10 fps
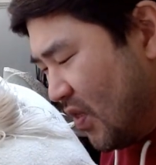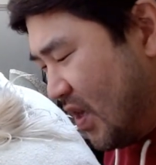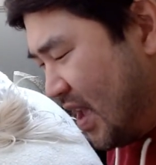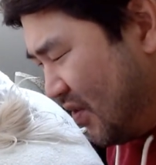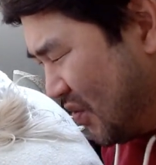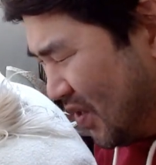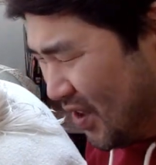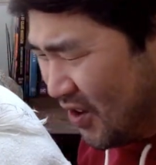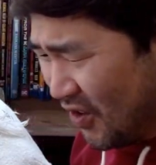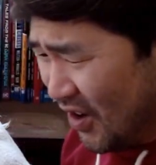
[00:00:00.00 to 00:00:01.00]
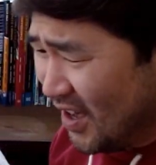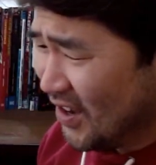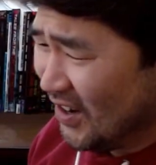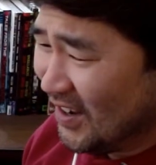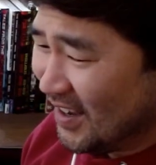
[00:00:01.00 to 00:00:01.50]
he's really
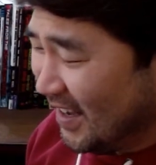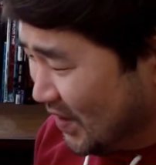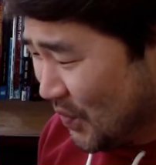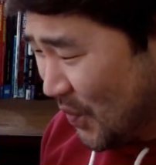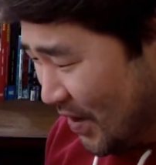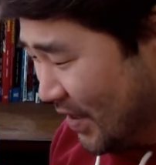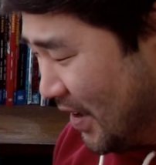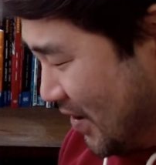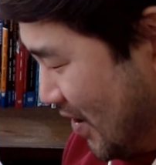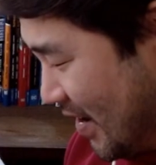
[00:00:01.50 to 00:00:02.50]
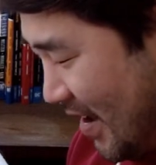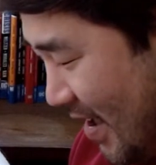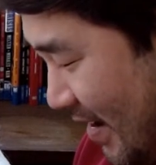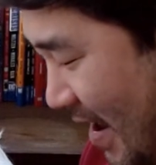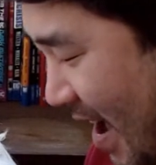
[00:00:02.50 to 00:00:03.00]
good. He's really good.
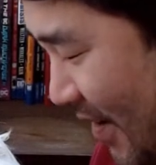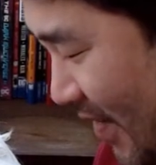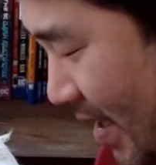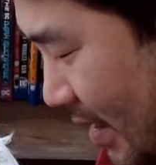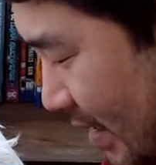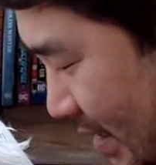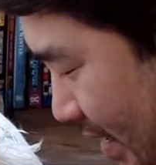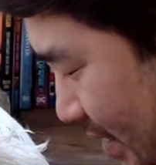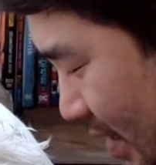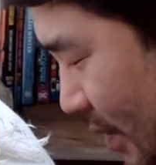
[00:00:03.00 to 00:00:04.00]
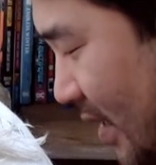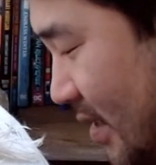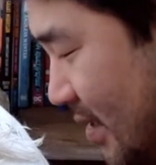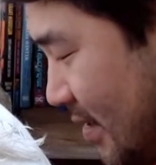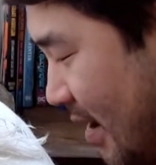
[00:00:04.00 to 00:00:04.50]
Now, let's get to his
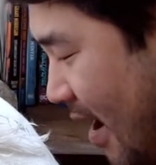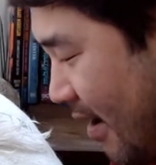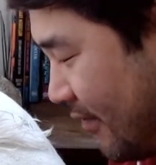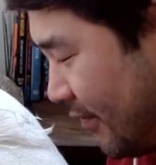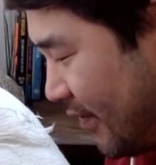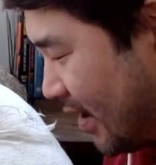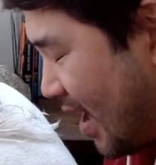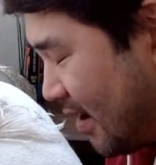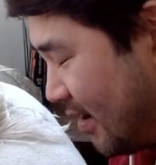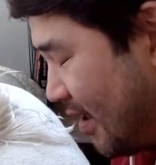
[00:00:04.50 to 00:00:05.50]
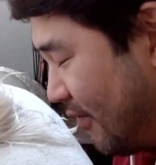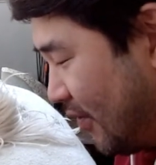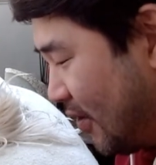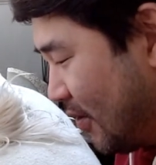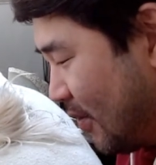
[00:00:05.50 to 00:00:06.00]
staff. Again, if
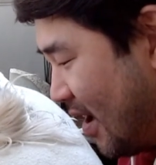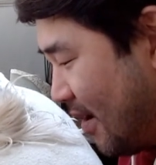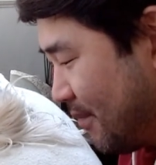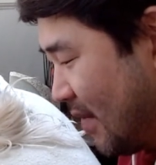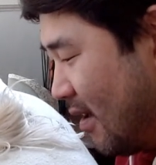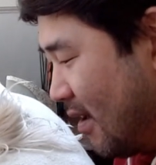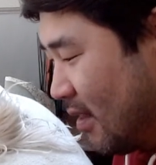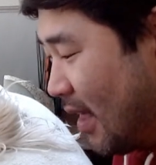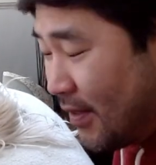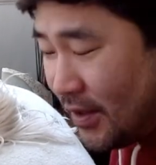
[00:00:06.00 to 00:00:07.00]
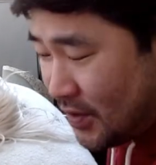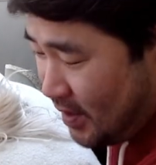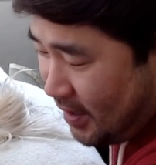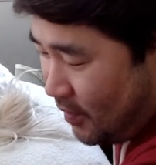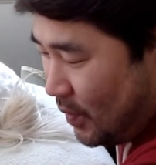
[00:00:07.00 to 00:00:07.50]
you like this
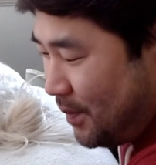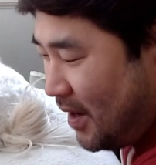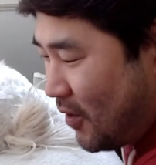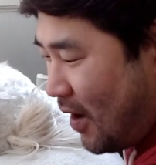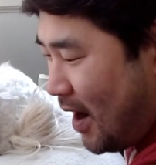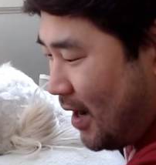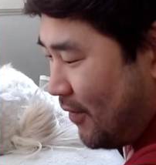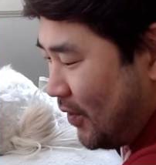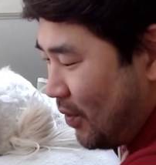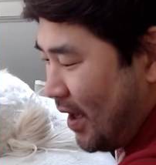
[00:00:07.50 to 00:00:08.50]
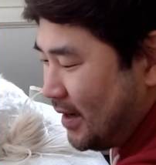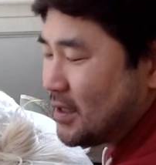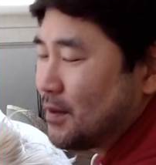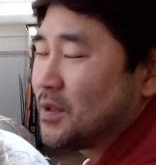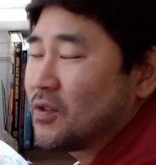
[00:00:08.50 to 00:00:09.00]
reading, it would be great if you like,
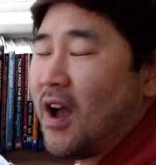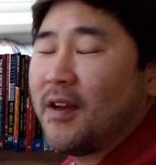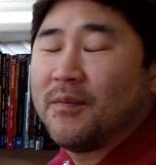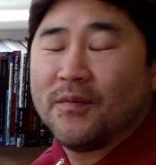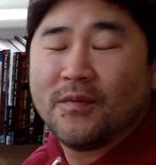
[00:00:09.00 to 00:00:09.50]
subscribe,